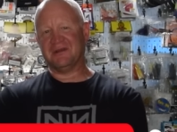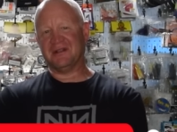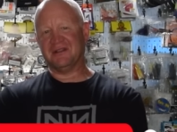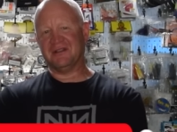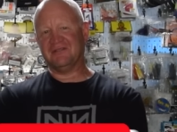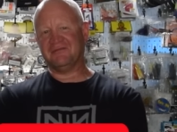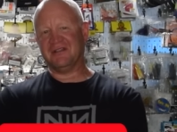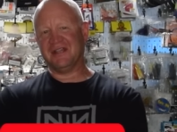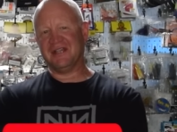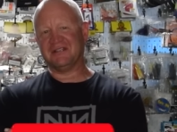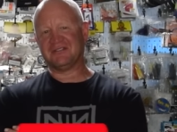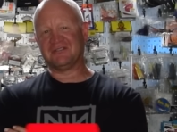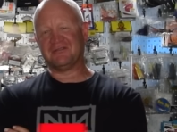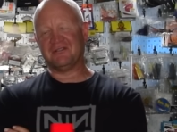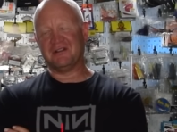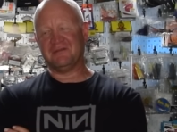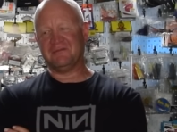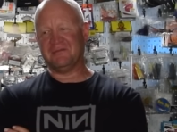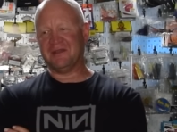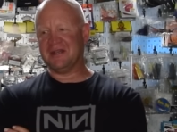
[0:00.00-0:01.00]
I love
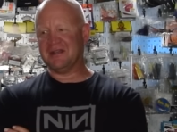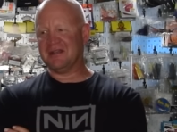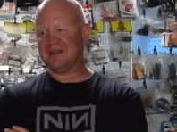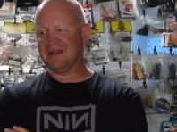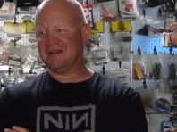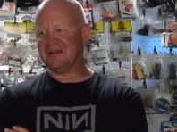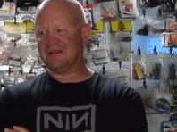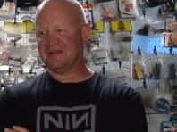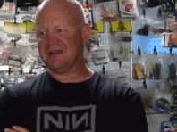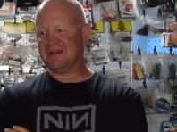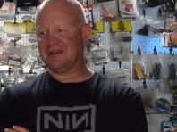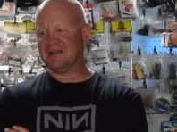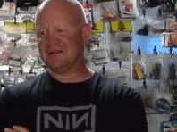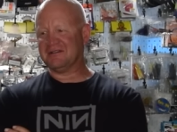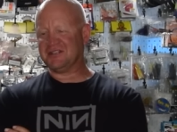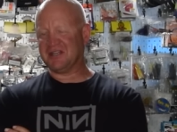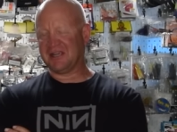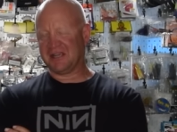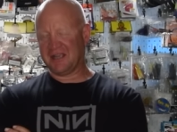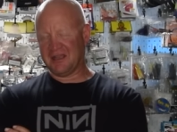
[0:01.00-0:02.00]
answering them,
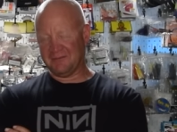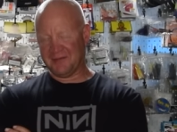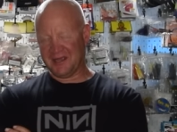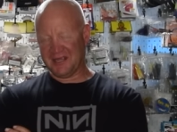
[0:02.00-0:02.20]
and check out